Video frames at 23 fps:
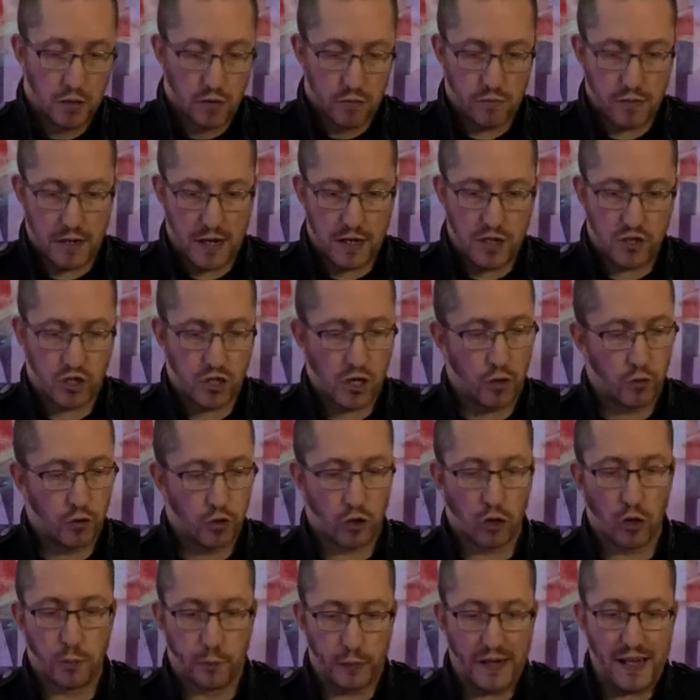Right, so the
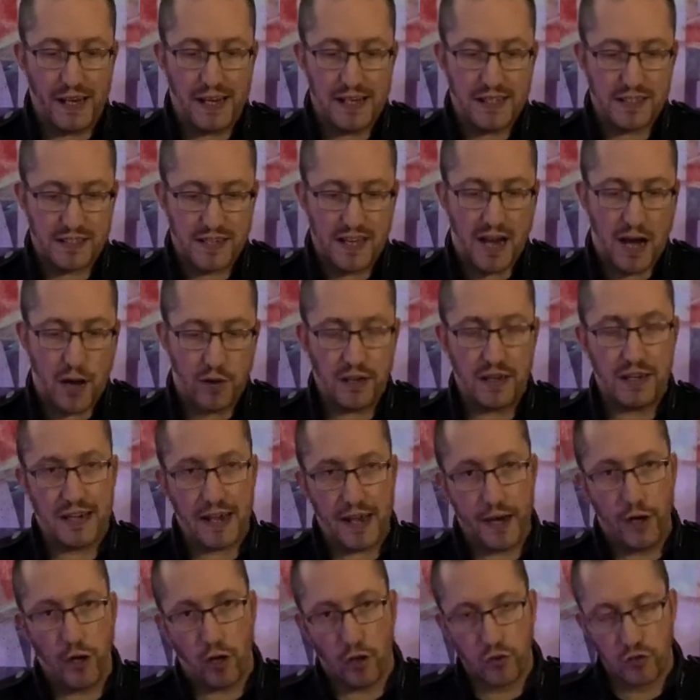good bit is now you're
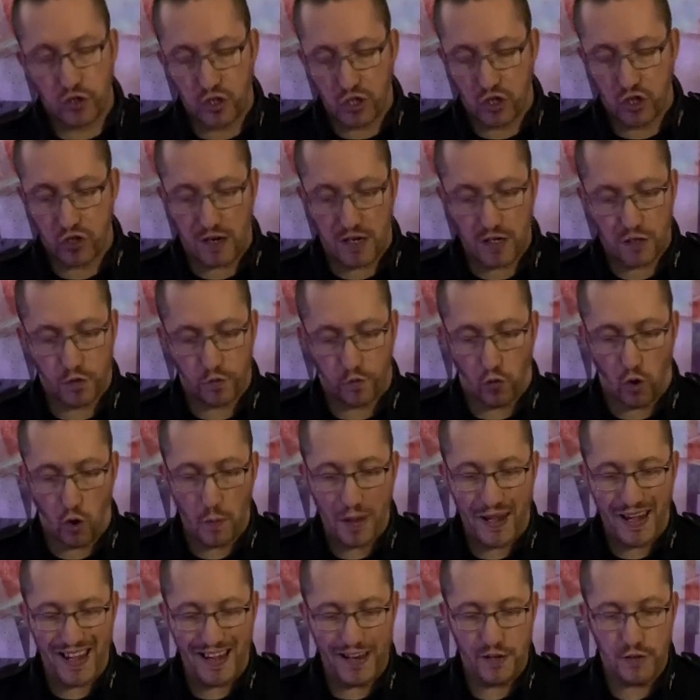getting on to
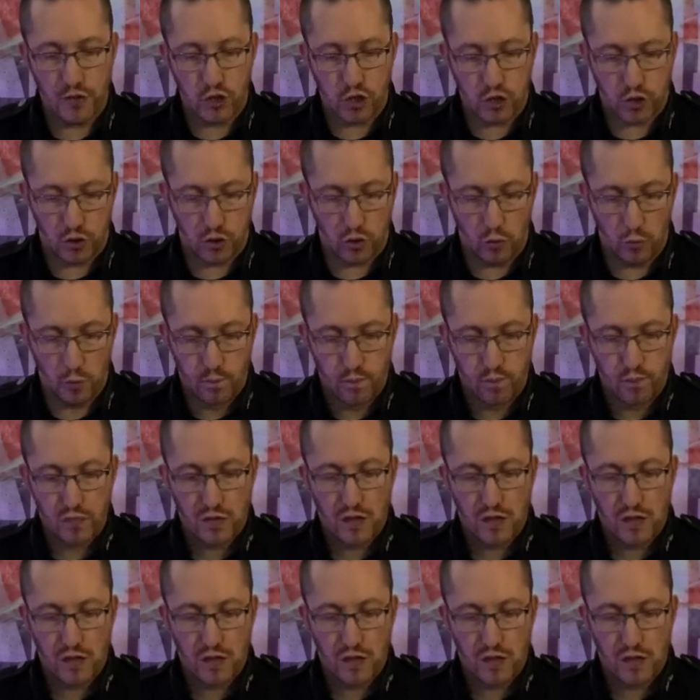transform it into